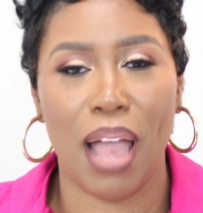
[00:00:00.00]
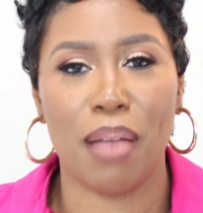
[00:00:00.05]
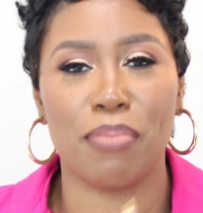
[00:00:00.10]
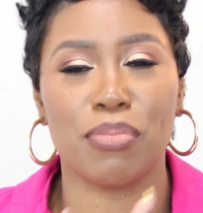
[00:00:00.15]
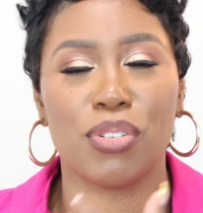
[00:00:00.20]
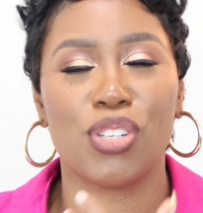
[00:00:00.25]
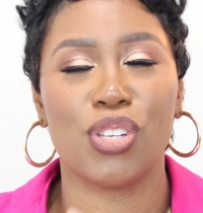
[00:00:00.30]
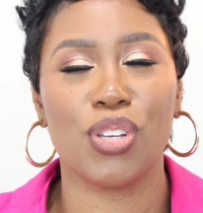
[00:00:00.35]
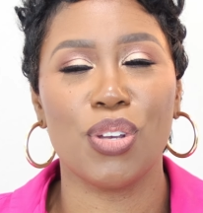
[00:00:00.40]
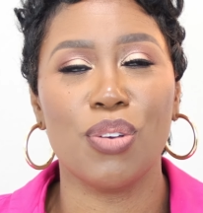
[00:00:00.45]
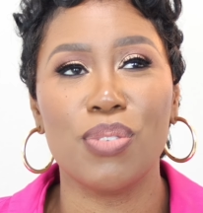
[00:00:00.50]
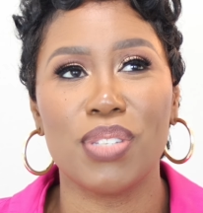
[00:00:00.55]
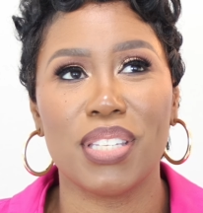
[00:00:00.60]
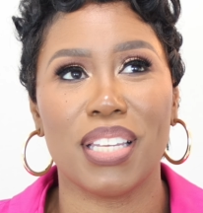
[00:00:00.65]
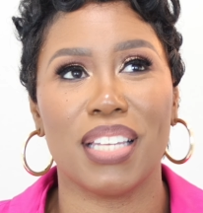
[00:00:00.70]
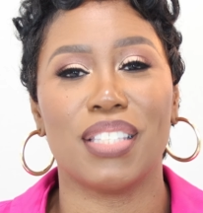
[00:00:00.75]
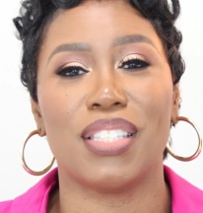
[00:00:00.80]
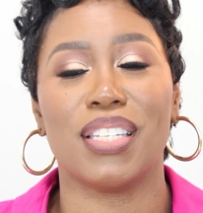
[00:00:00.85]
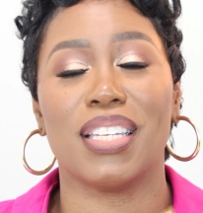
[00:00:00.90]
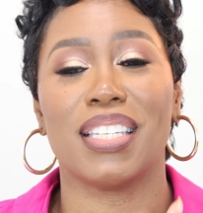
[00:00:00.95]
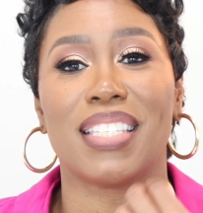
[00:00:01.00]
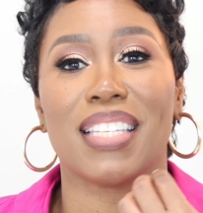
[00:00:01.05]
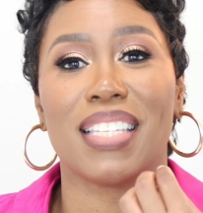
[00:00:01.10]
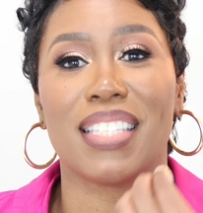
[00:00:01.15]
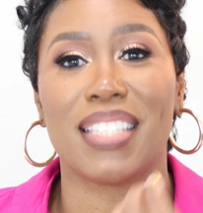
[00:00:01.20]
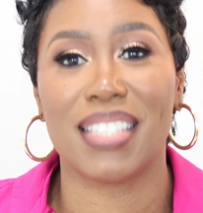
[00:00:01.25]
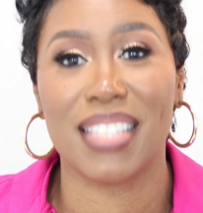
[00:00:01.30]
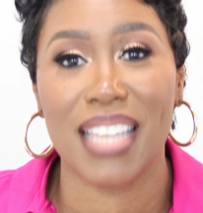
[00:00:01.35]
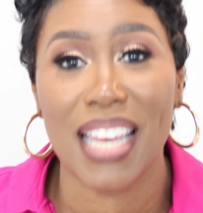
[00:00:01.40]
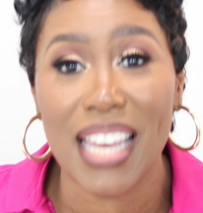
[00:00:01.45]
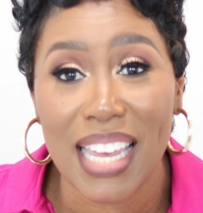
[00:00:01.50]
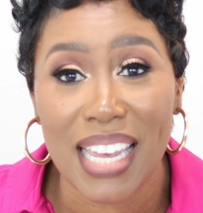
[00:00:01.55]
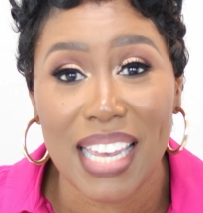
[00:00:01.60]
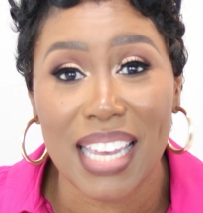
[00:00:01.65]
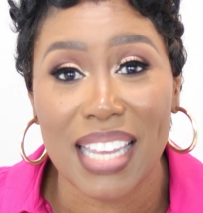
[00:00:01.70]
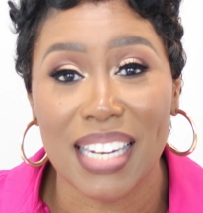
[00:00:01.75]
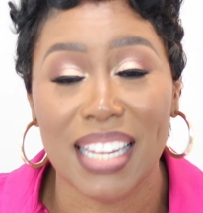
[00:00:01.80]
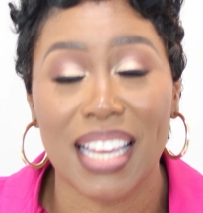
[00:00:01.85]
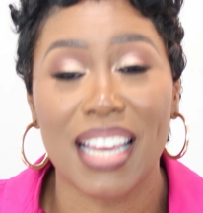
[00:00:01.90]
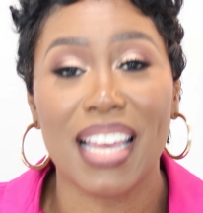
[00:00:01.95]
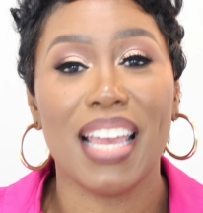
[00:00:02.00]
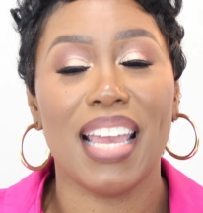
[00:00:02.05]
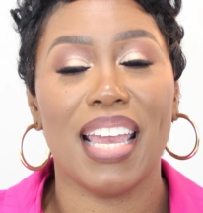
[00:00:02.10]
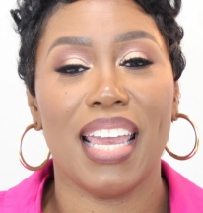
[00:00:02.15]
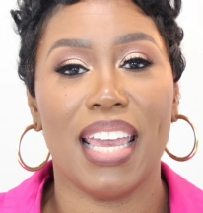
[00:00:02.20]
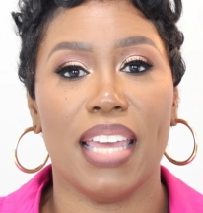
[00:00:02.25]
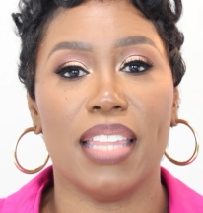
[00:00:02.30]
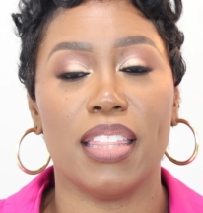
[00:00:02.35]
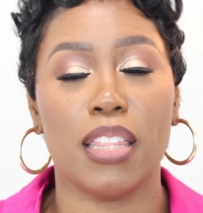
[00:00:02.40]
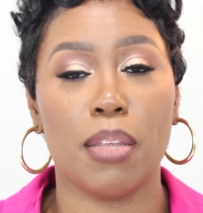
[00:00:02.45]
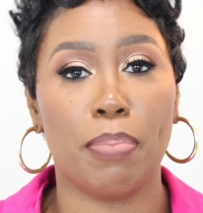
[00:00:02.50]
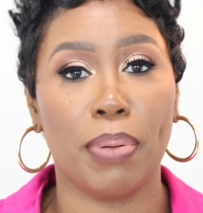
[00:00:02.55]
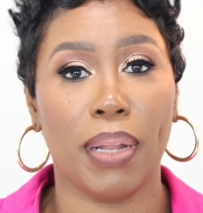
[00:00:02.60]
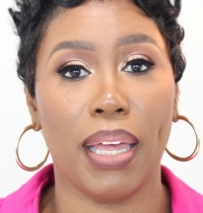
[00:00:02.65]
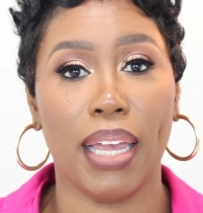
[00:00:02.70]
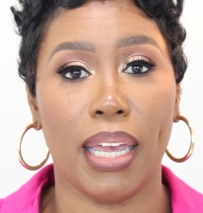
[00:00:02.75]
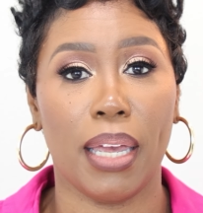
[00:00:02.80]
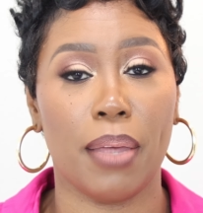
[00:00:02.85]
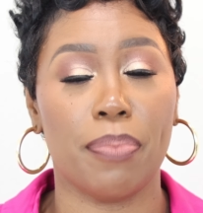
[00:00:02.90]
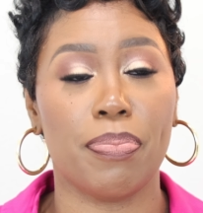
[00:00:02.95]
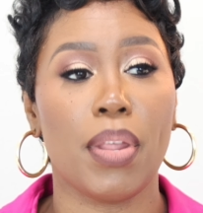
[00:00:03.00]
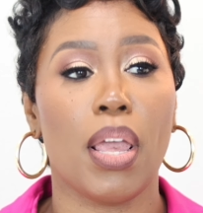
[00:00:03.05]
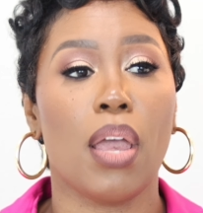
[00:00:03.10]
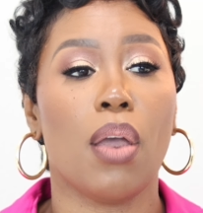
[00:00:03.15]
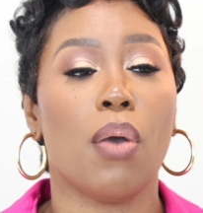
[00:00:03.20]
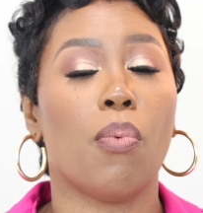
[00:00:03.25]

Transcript: I'm choosing to succeed in the plan.